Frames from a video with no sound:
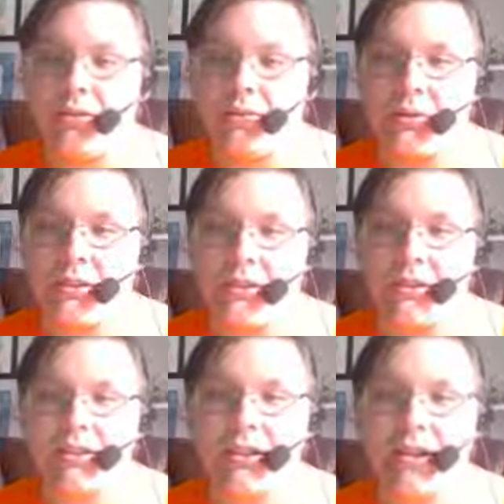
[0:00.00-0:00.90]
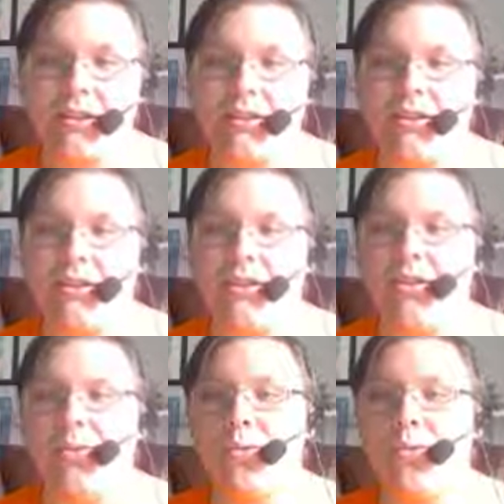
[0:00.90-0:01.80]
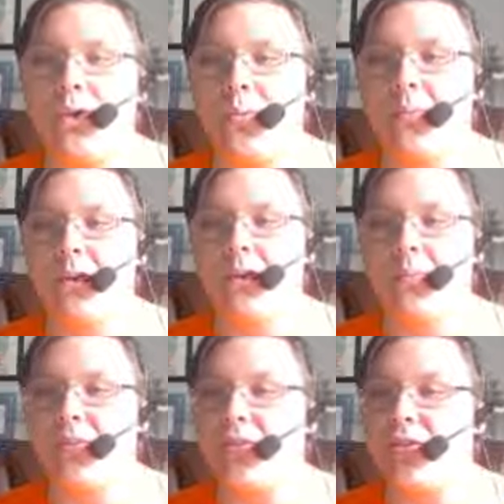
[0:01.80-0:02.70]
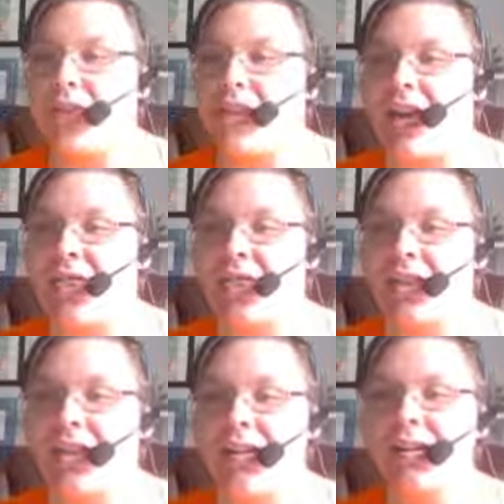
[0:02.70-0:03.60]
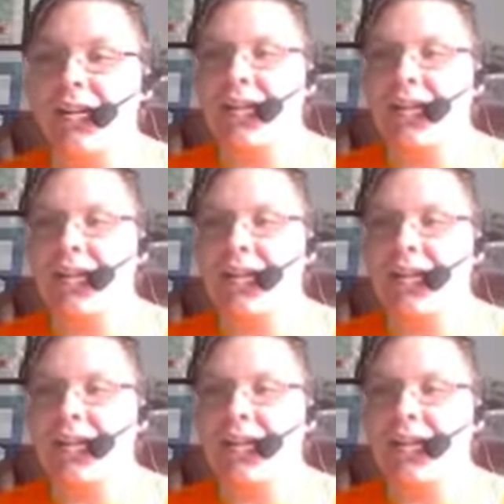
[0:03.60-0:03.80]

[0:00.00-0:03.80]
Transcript: Wasn't it you who told me proof is everything?